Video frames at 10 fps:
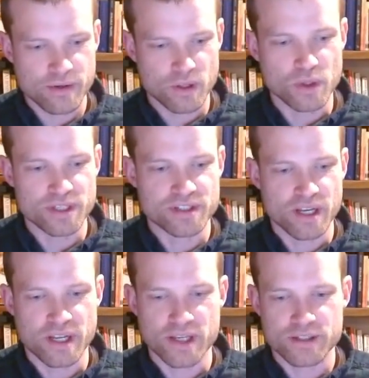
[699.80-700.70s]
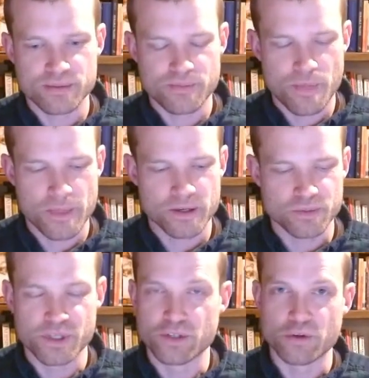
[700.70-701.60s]
including Sundays,
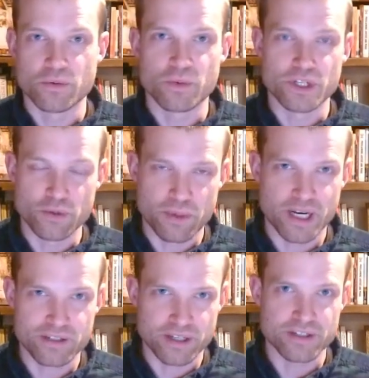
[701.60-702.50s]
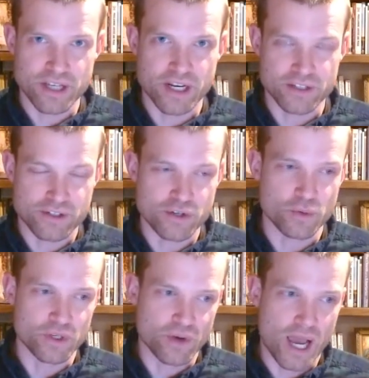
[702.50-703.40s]
because we do we do penance on Sundays too.
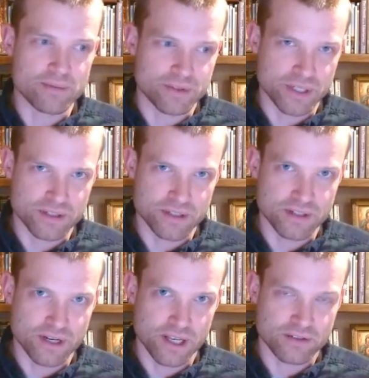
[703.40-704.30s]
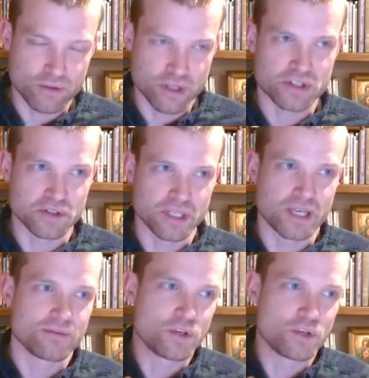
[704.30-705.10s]
We do abstinence on Sundays traditionally.